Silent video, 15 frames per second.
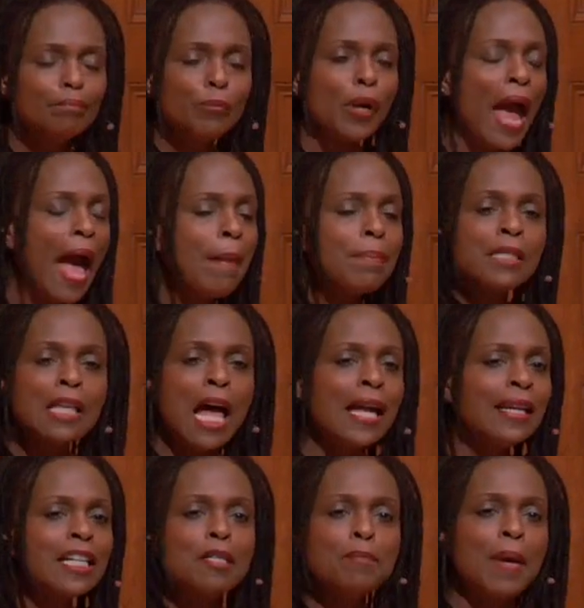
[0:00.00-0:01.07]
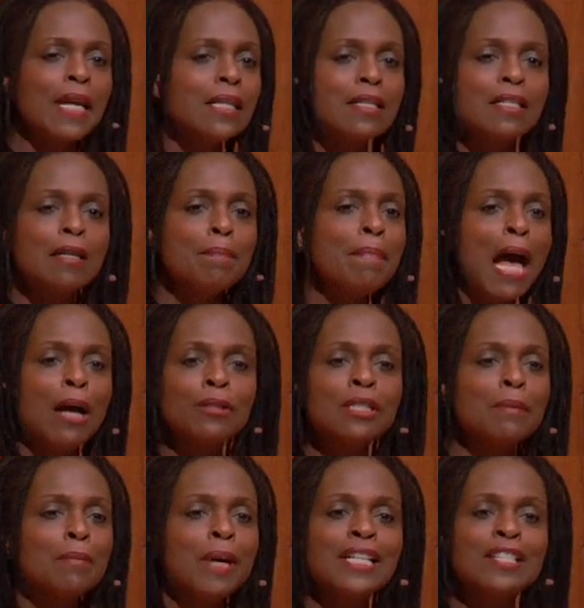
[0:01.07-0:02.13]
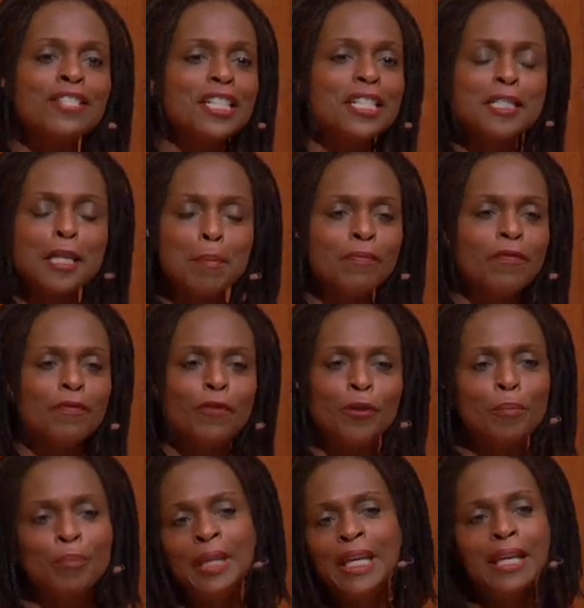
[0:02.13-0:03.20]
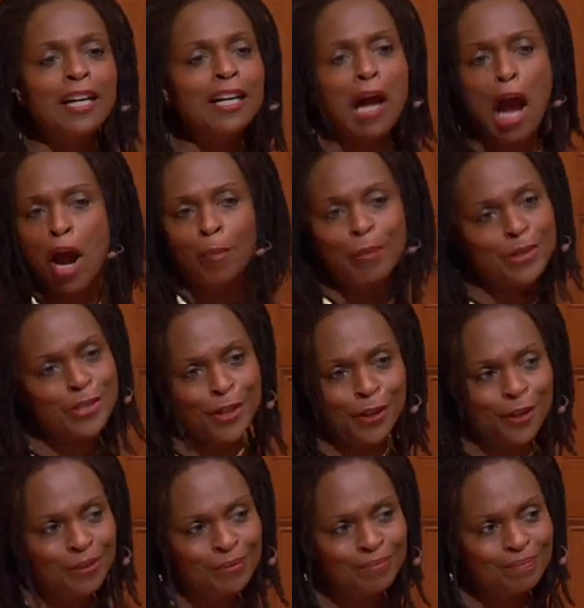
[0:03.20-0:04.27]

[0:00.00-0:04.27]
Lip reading: perhaps not expected to amount to much except for being a carpenter.